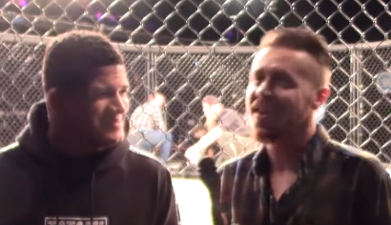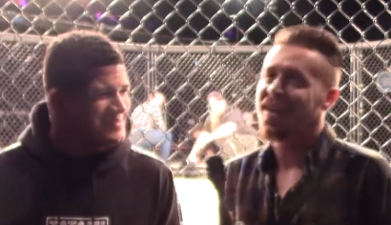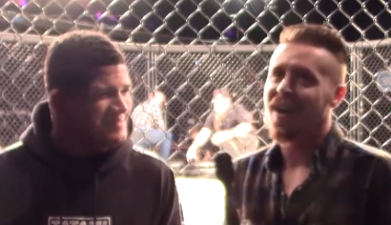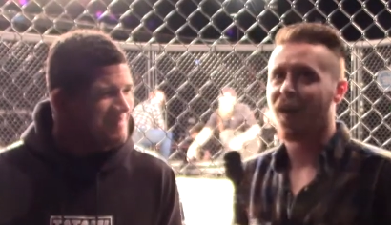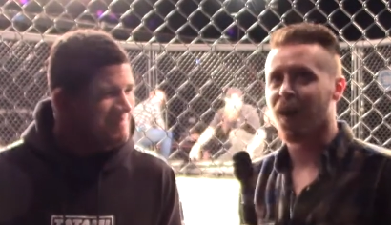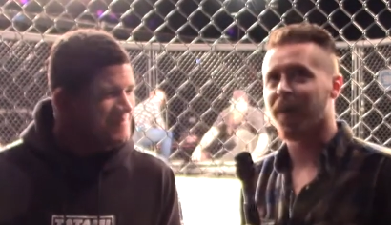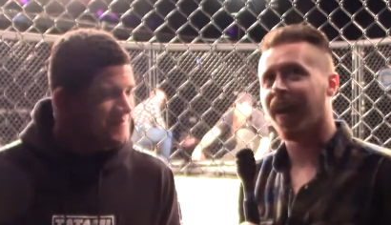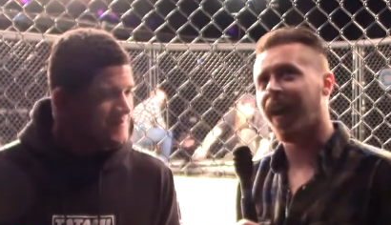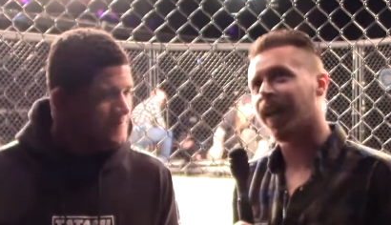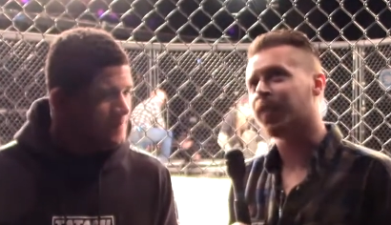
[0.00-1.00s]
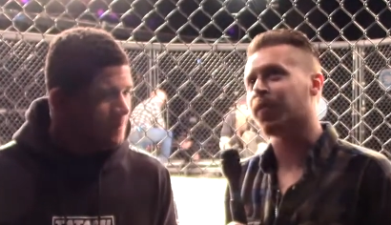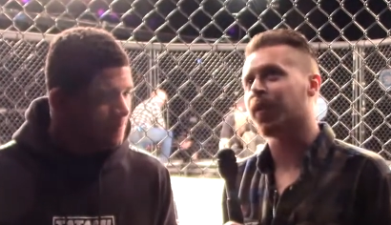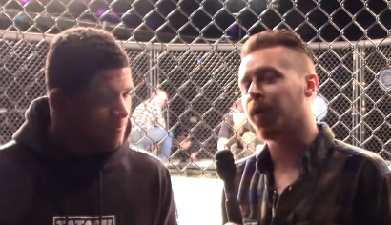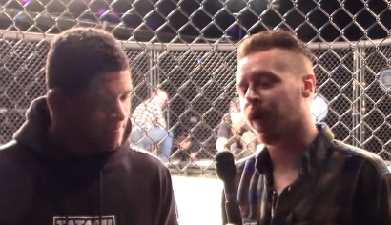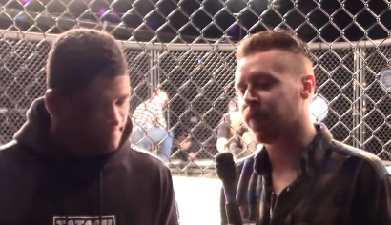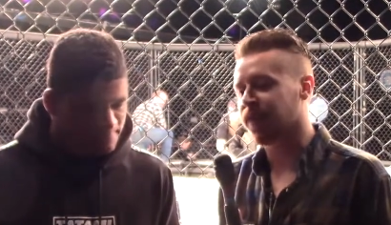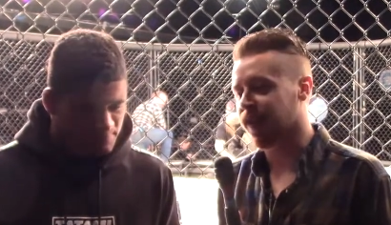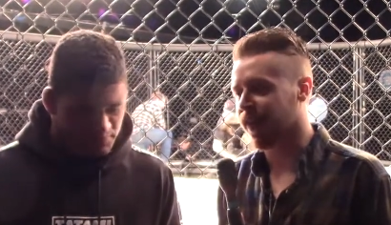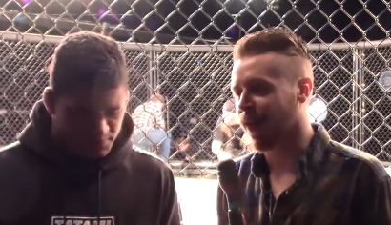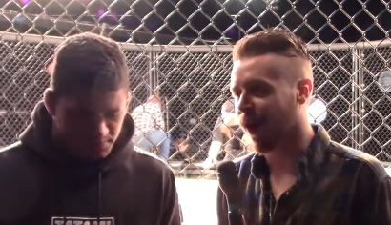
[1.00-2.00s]
Speaker 1: All right, man. As for the
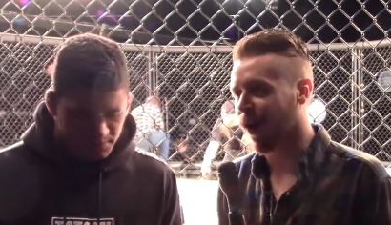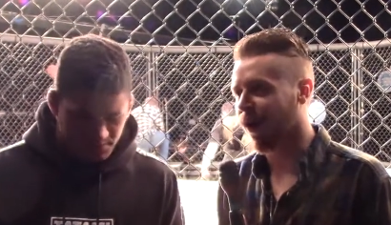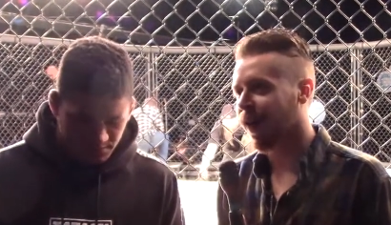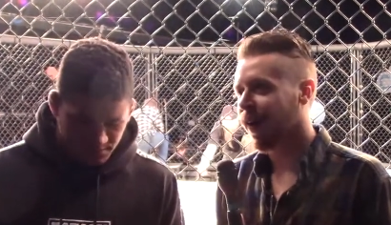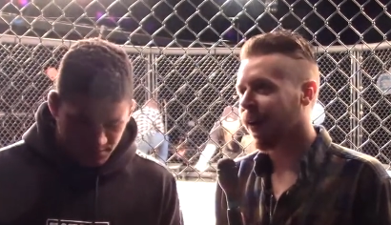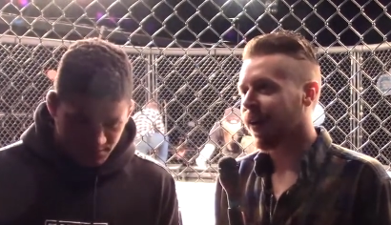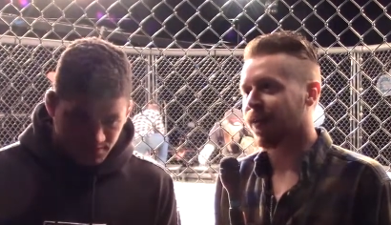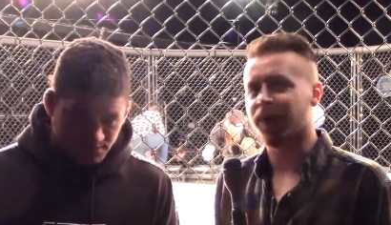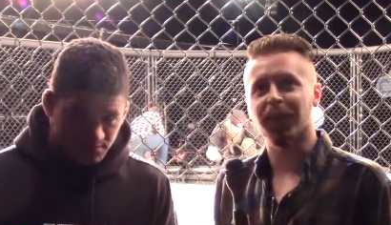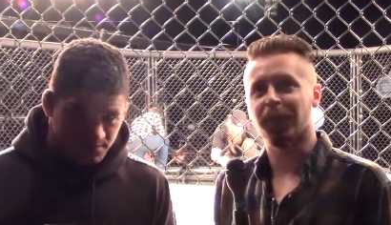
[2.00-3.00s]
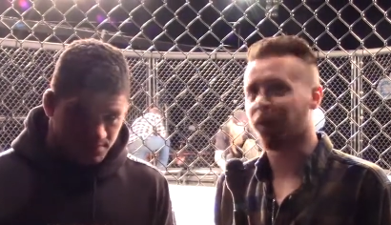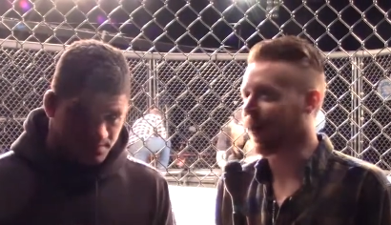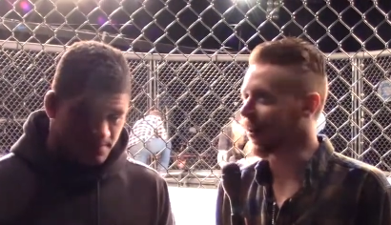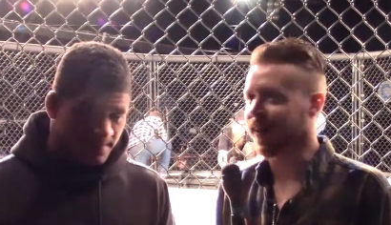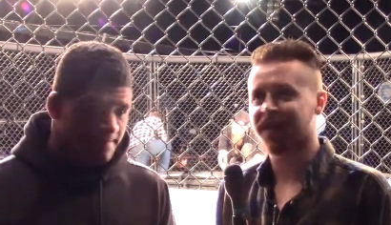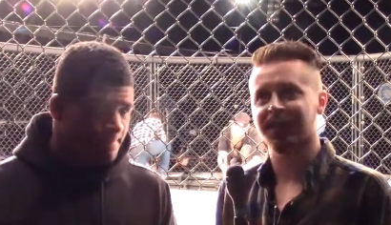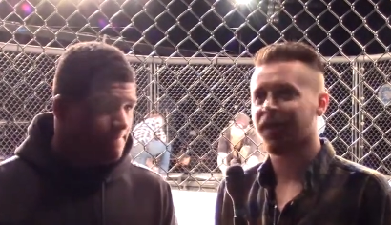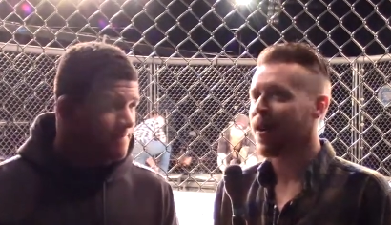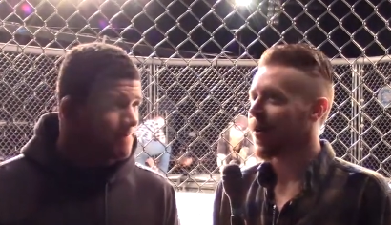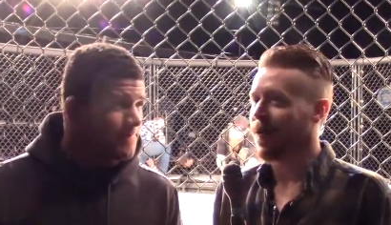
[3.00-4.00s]
UFC, though, you've been really just
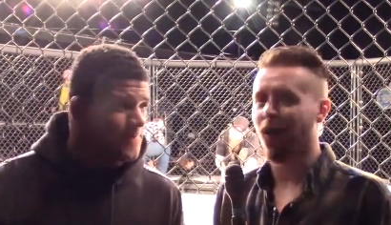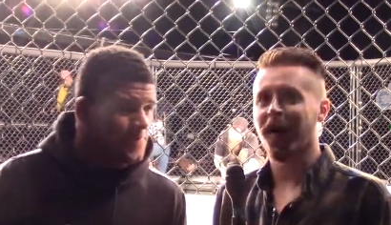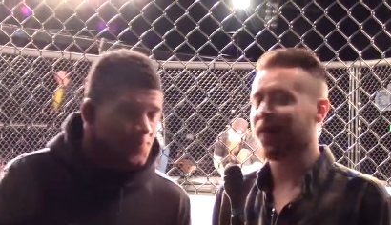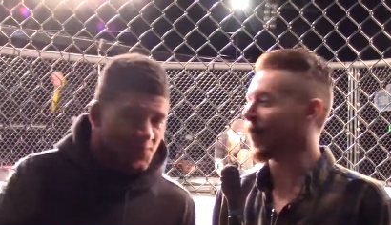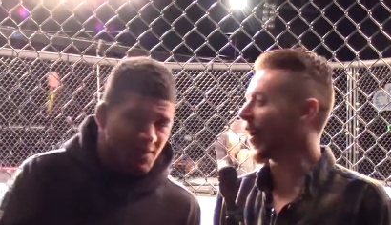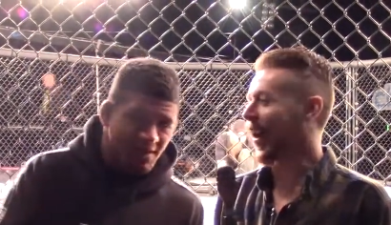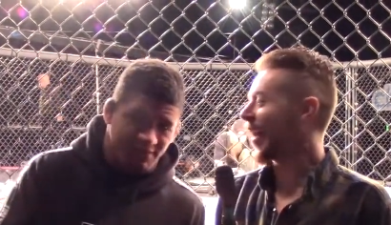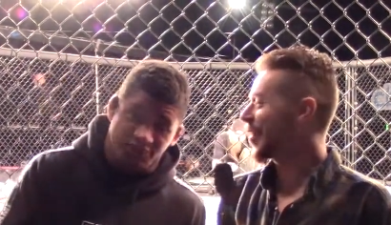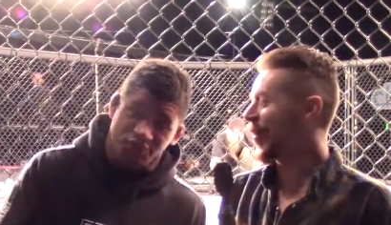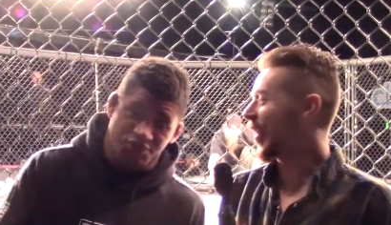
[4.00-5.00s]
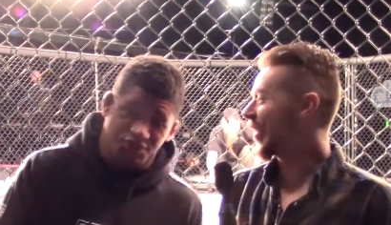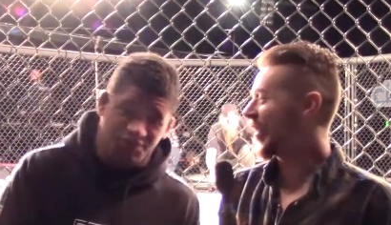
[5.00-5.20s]
wanting to fight anybody